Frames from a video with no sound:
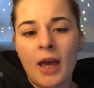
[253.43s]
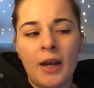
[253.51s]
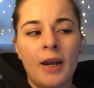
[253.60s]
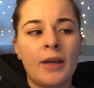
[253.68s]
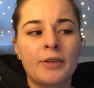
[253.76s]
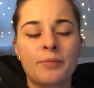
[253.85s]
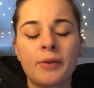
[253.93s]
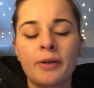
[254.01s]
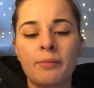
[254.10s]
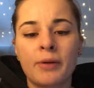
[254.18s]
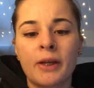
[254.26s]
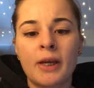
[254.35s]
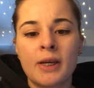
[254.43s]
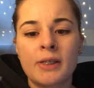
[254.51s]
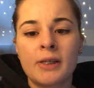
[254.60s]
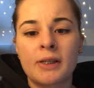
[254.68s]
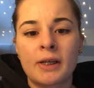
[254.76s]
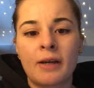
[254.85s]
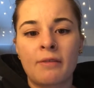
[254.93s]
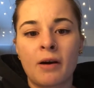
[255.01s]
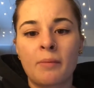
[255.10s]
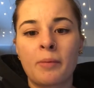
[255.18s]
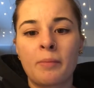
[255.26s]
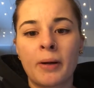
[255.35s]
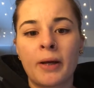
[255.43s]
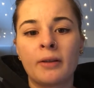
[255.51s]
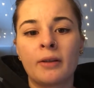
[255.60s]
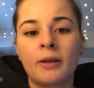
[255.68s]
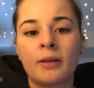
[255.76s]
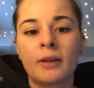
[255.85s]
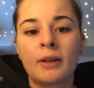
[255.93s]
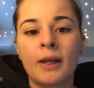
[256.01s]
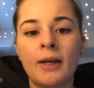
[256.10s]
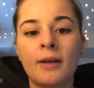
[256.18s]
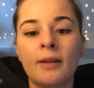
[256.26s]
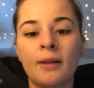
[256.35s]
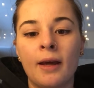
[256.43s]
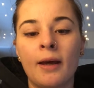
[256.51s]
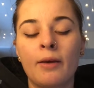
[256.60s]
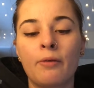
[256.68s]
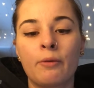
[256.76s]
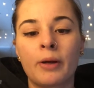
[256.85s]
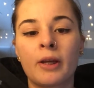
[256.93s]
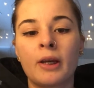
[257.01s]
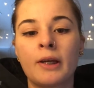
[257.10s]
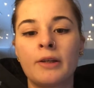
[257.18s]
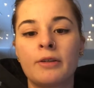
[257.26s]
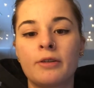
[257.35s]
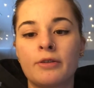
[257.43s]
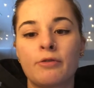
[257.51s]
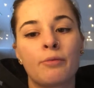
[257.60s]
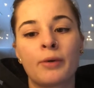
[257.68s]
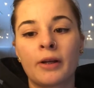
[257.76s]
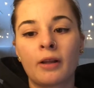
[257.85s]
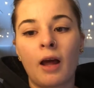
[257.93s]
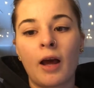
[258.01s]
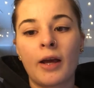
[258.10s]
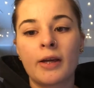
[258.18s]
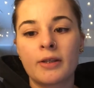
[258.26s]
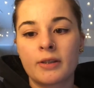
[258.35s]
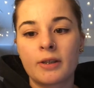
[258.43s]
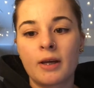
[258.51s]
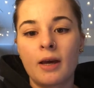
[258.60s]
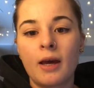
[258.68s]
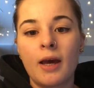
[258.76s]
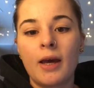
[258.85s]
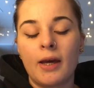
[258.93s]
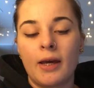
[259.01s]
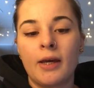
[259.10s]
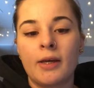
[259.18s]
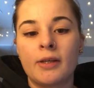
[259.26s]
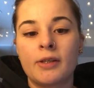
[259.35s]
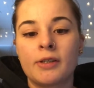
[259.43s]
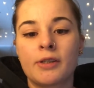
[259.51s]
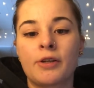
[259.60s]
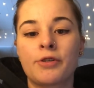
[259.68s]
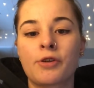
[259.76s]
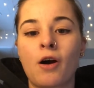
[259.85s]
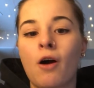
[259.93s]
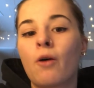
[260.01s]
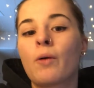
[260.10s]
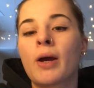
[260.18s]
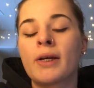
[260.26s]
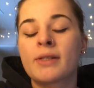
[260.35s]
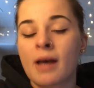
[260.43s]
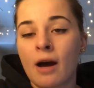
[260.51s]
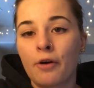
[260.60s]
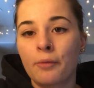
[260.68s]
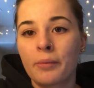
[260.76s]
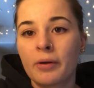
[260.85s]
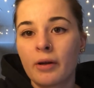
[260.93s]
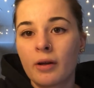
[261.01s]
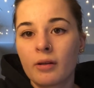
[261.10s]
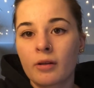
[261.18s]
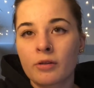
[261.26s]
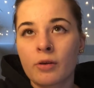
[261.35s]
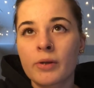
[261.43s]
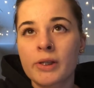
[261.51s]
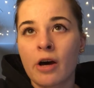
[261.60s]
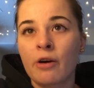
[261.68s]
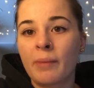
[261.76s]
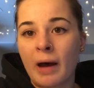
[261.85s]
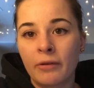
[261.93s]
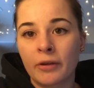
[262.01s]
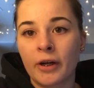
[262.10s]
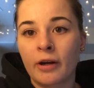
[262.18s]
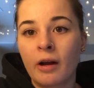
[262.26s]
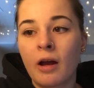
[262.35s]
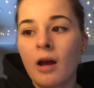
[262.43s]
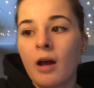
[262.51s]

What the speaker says: And it's really easy to give up, but the thing that we need to realize is there's always help. There's always help out there.